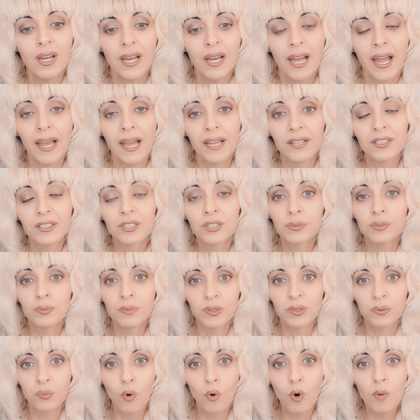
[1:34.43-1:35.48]
and it's a
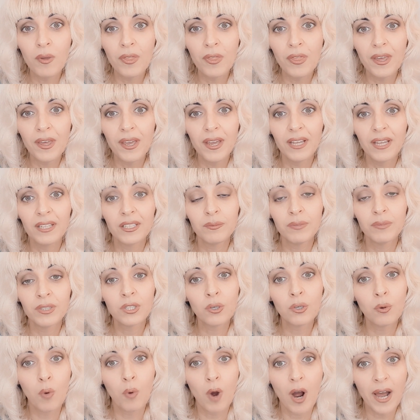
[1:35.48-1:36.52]
bit warmer there and a
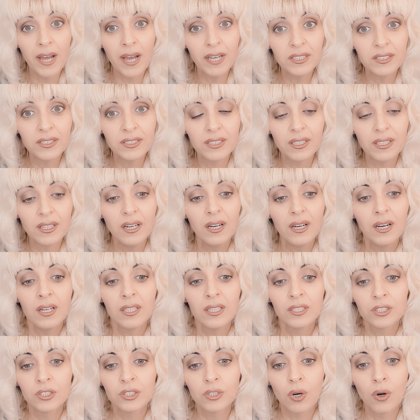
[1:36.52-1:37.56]
bit quieter,
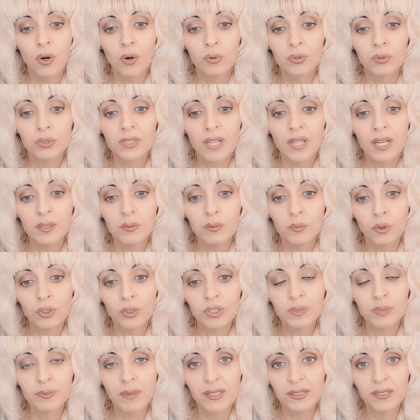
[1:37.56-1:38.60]
so slightly more
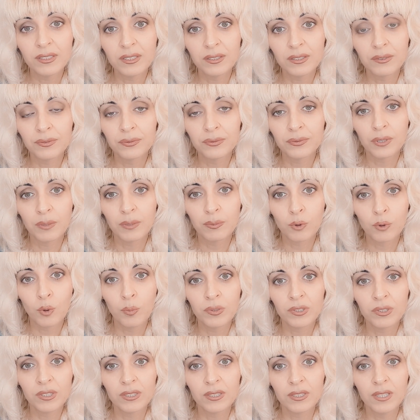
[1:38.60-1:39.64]
expensive
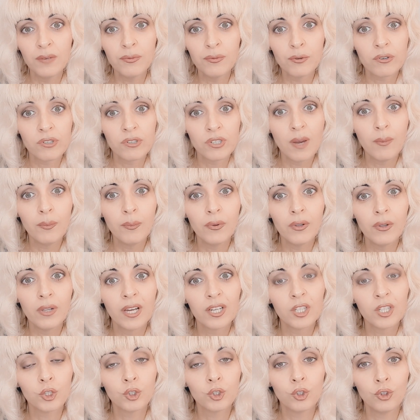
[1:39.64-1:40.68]
properties there. For example,
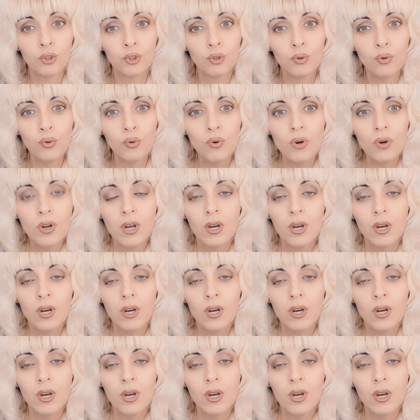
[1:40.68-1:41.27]
like a new